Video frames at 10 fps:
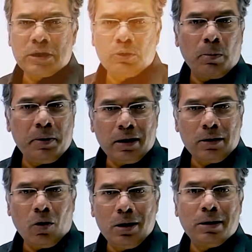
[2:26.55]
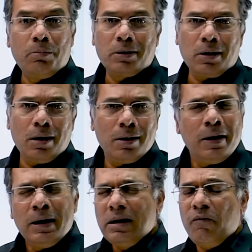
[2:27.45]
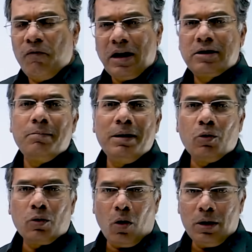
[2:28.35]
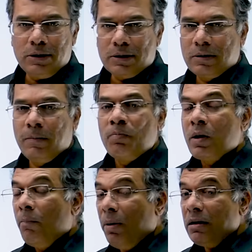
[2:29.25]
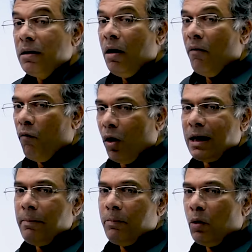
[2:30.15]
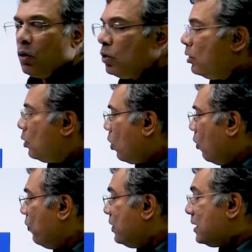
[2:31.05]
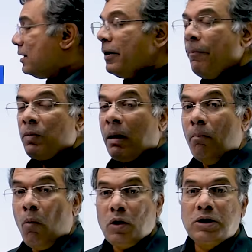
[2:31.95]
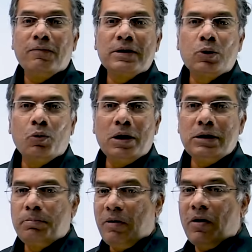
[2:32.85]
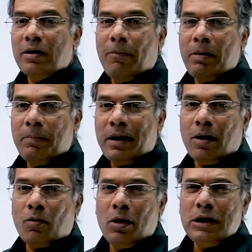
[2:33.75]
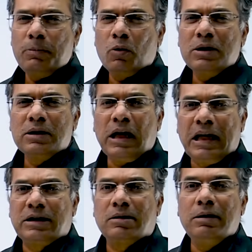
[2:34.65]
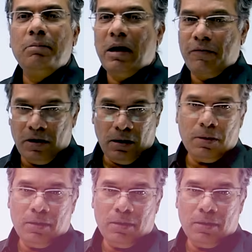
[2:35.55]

Kasturba Medical College, Amrita, they are extremely good colleges. But what I'm about to talk of is that most of the students prefer government medical colleges because it's extremely affordable.